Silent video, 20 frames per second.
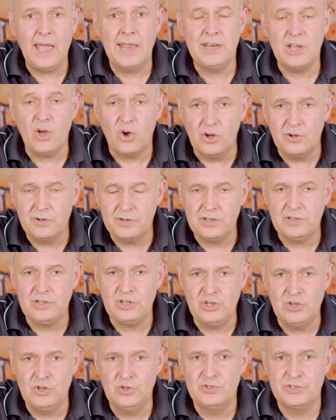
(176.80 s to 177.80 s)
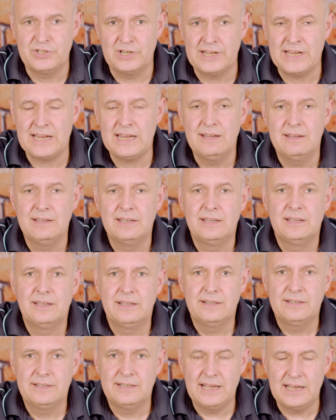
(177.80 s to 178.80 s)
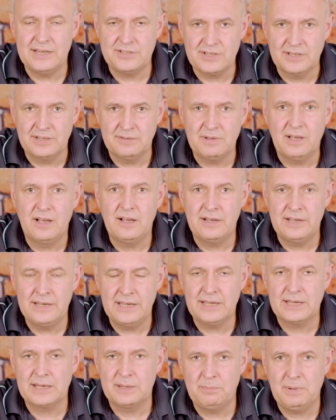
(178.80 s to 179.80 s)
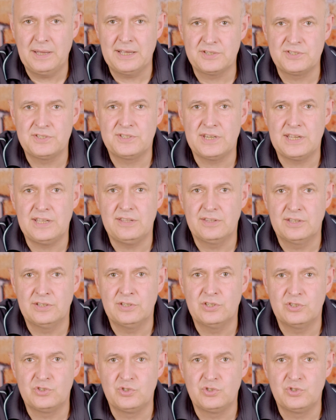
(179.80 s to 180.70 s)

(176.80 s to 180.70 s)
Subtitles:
And usually it's a higher capacity than the